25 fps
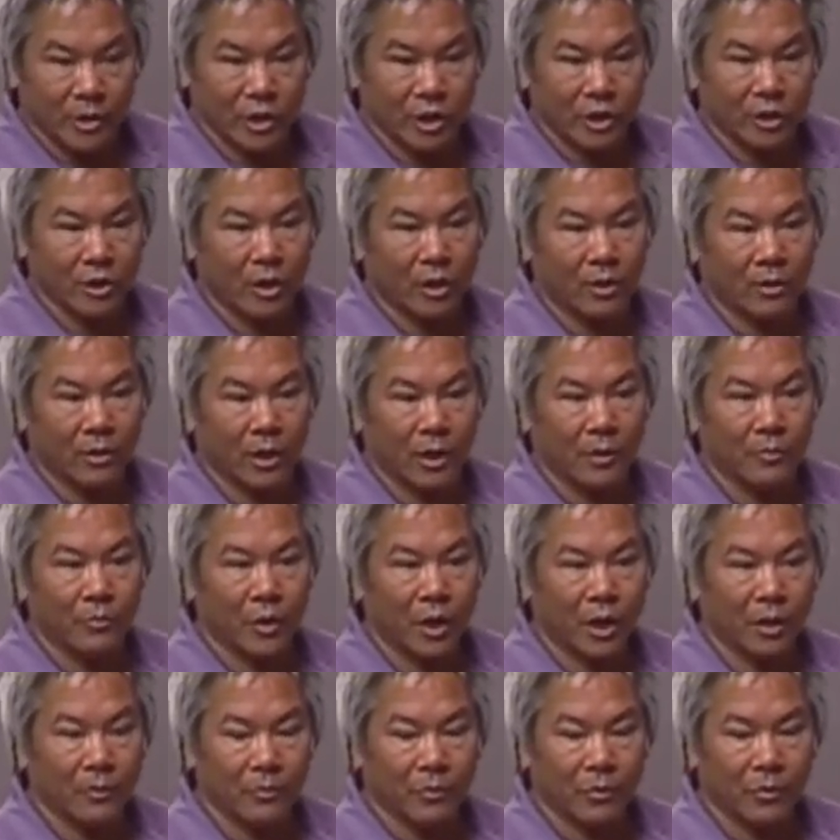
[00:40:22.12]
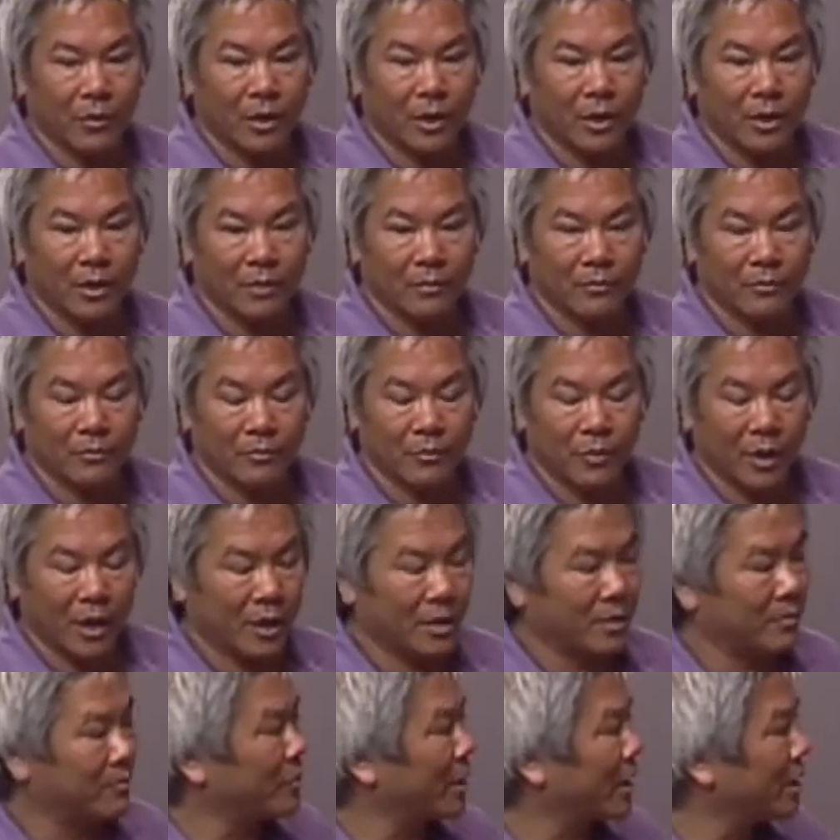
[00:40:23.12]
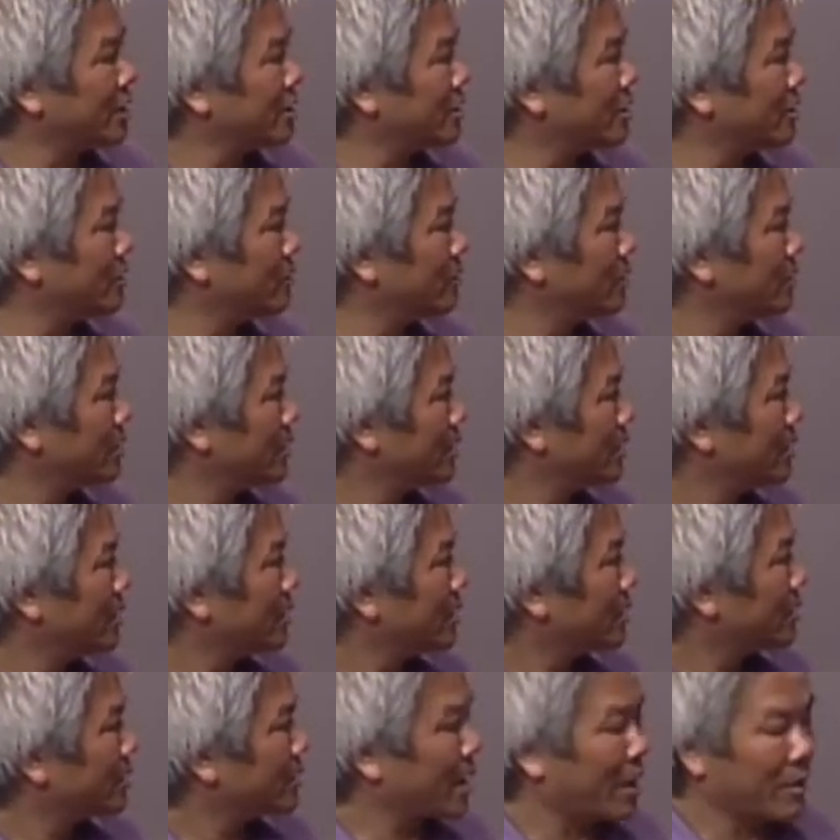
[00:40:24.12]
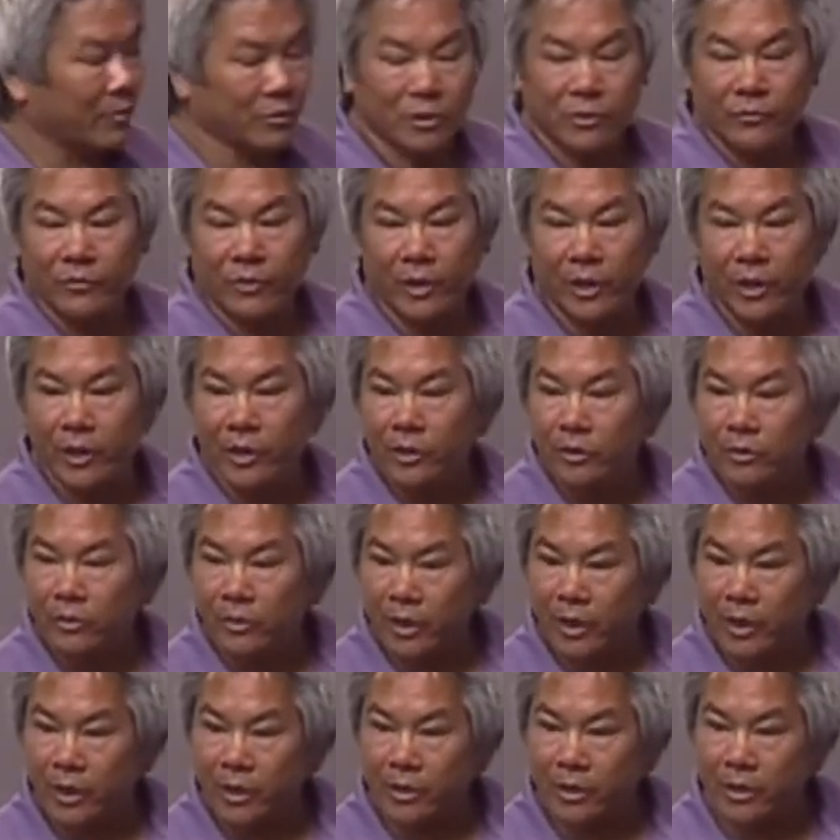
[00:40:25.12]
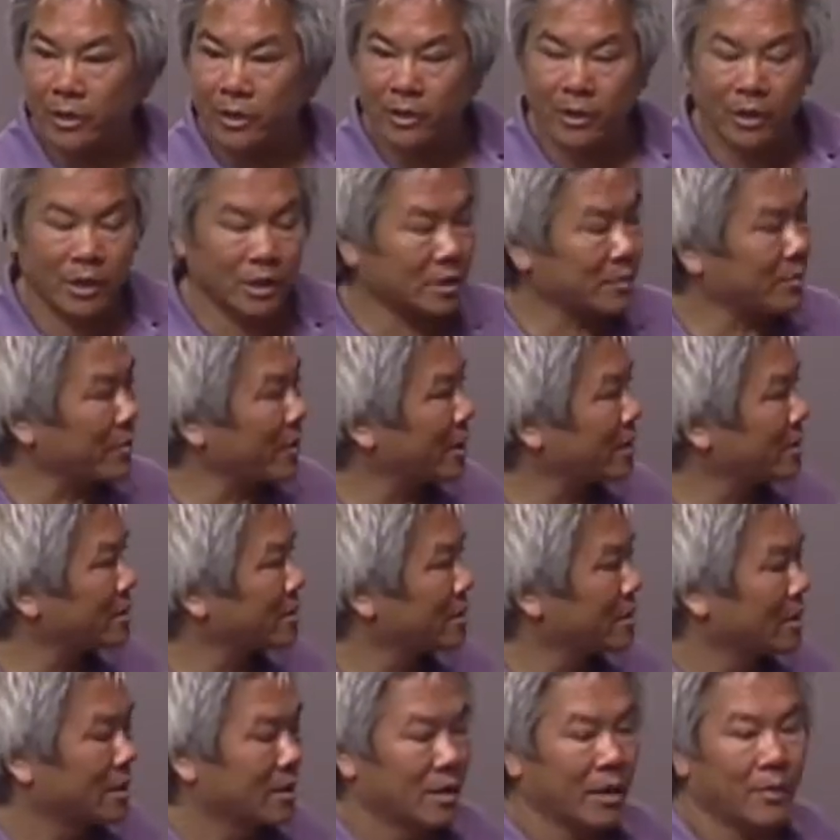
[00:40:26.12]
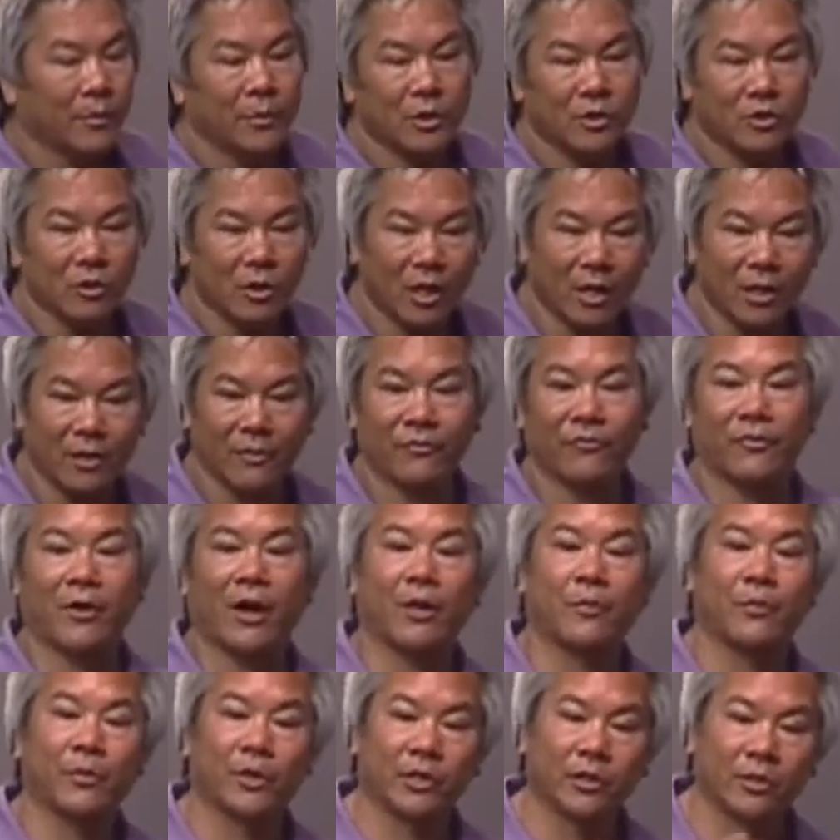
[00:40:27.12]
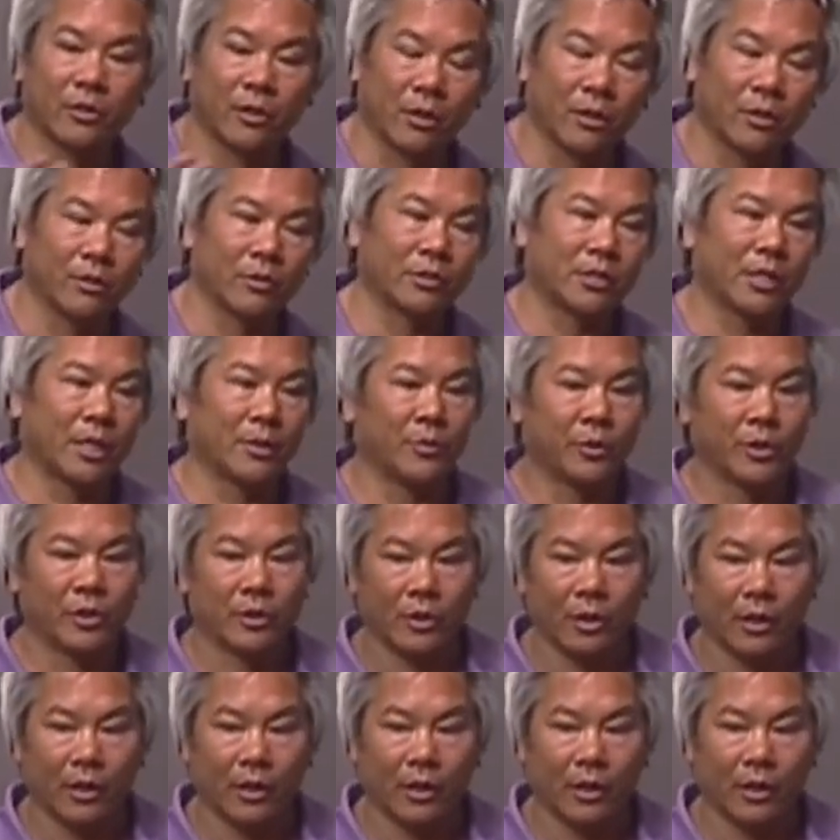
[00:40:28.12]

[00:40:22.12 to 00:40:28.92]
Qunar, got bought um, by Baidu. That was a very new thing in the internet space. I mean, there's a lot of $5 million and $10 million